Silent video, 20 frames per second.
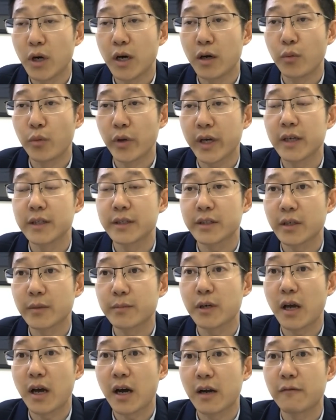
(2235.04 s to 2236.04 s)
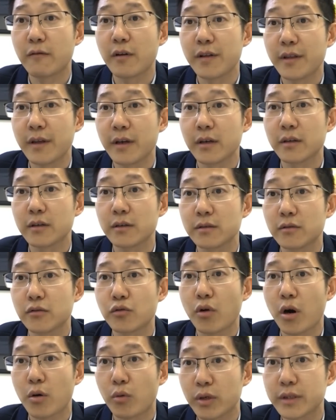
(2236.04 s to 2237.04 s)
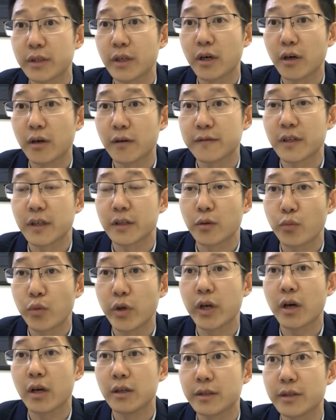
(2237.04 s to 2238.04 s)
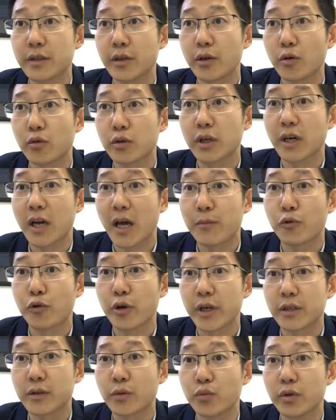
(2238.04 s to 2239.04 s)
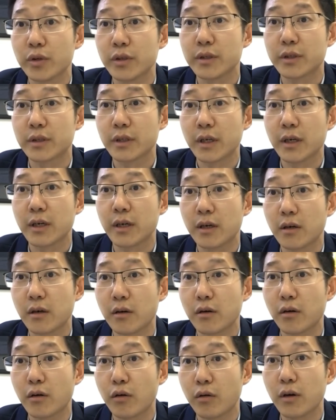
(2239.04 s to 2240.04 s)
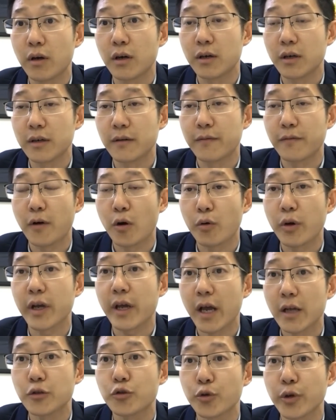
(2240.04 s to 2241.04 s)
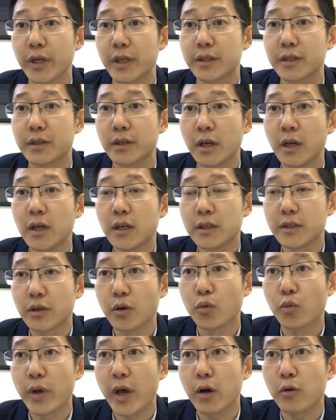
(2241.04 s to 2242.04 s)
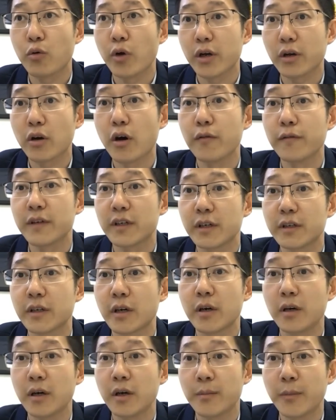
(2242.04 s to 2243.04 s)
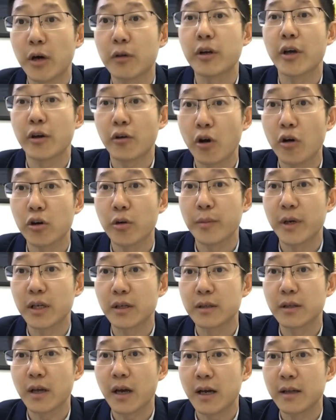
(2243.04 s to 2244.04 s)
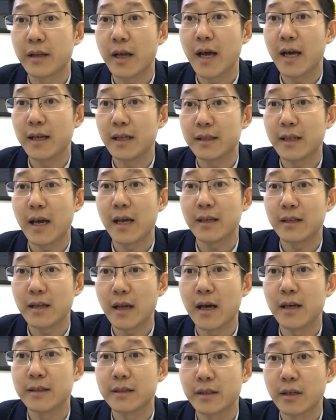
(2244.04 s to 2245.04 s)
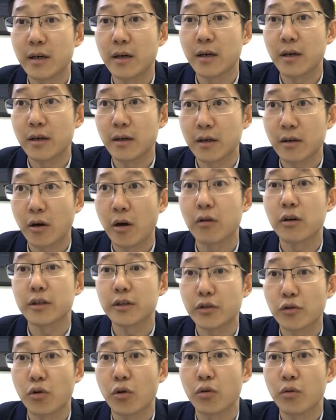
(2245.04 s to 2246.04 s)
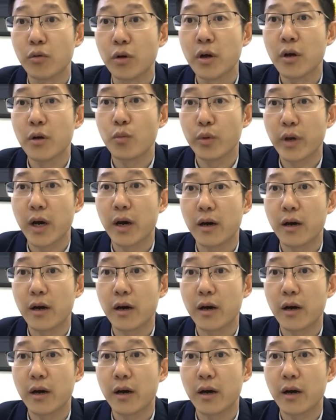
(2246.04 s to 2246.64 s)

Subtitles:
we can supply everything to ourselves, and we can still collaborate with foreign countries. So we are quite confident about the economy, and that as a cornerstone, we